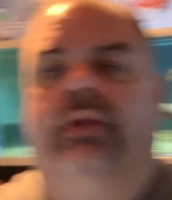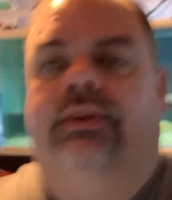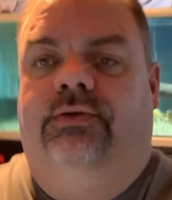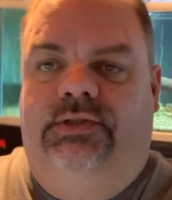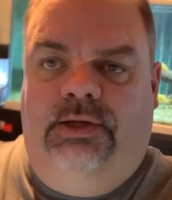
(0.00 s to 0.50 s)

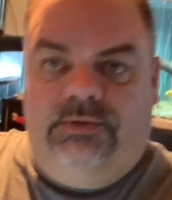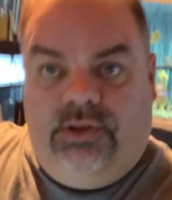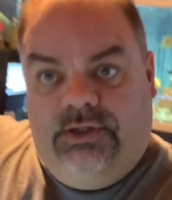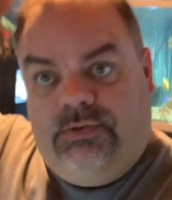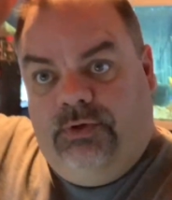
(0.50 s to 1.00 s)
Those types of
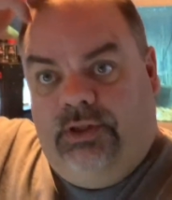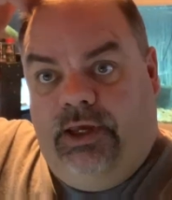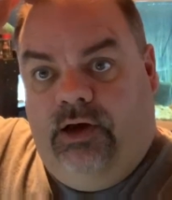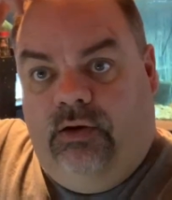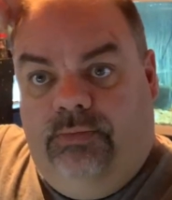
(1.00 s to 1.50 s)
things really
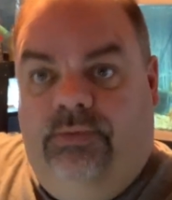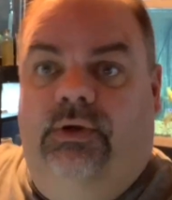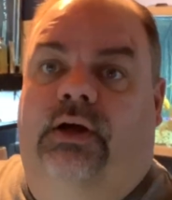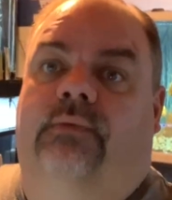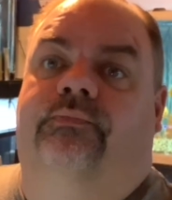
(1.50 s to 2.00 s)
help
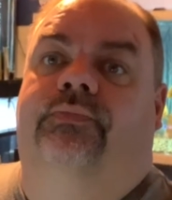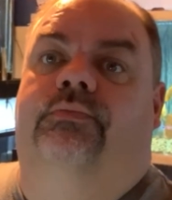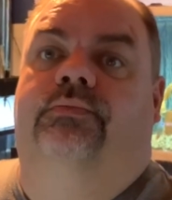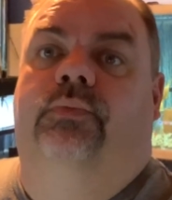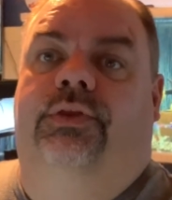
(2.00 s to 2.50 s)
um,
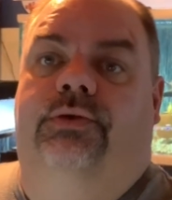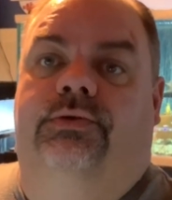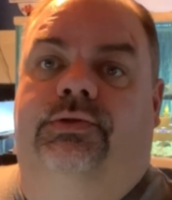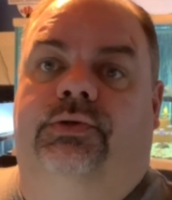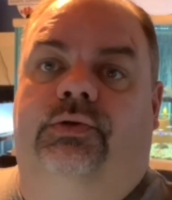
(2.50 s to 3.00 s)
with
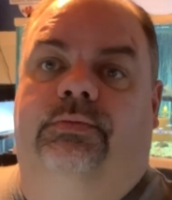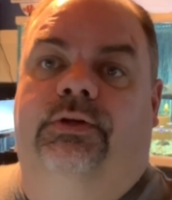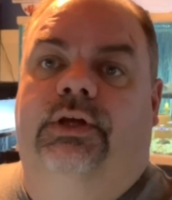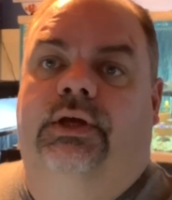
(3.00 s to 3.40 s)
YouTube.